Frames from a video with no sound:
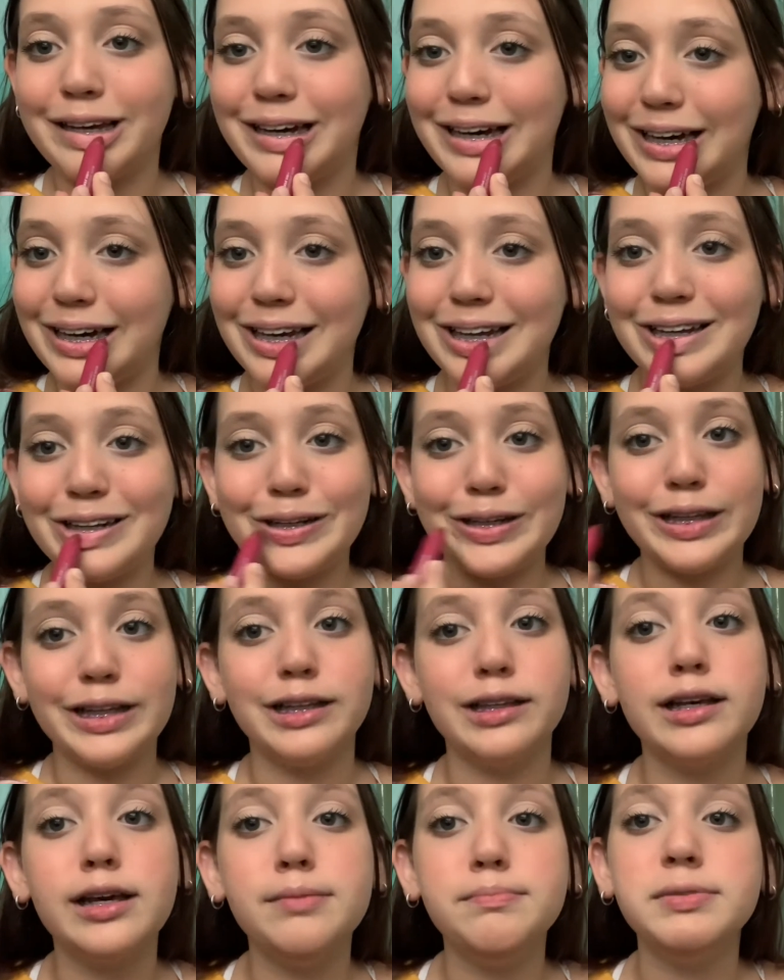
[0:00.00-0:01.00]
on the
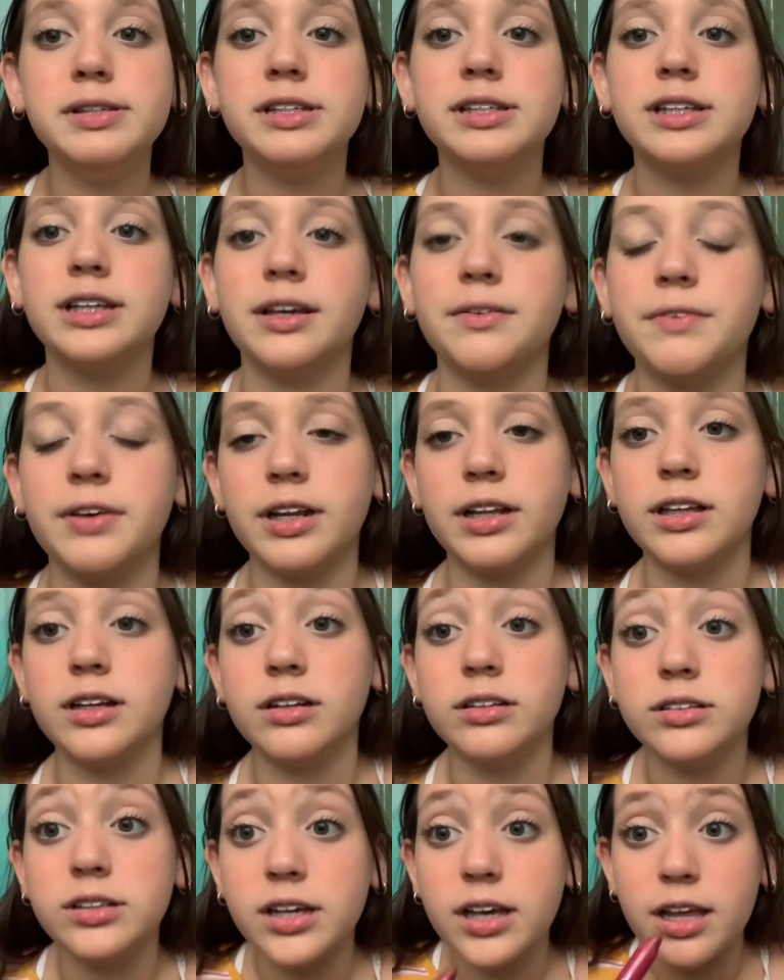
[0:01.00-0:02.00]
lips to give it a little
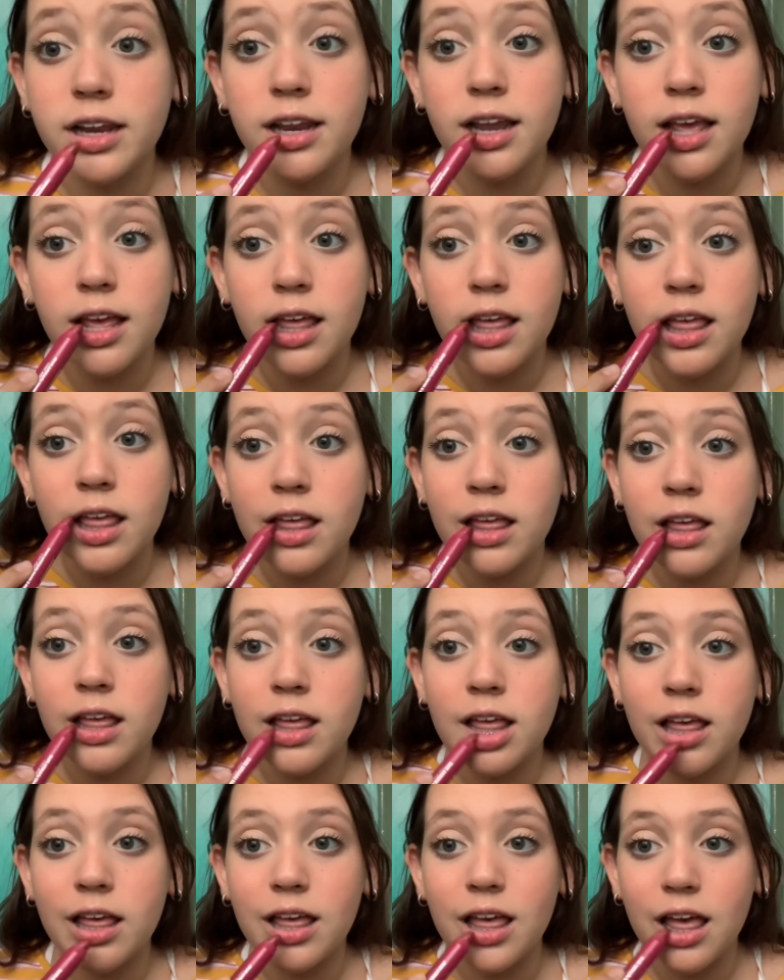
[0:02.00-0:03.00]
tint
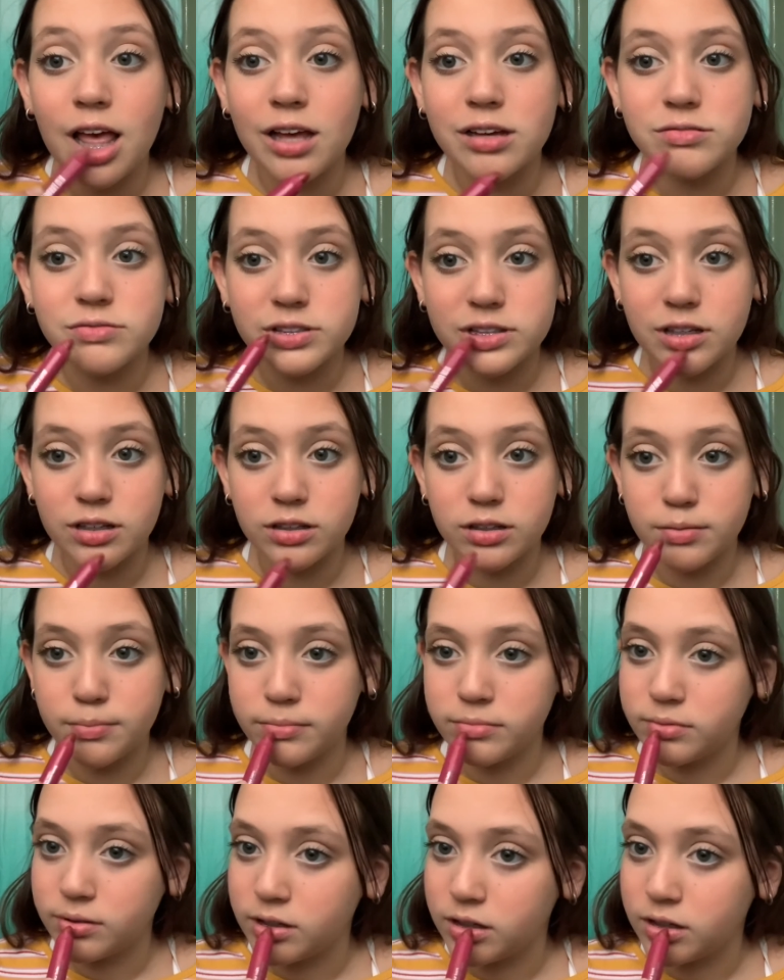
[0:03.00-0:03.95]
of some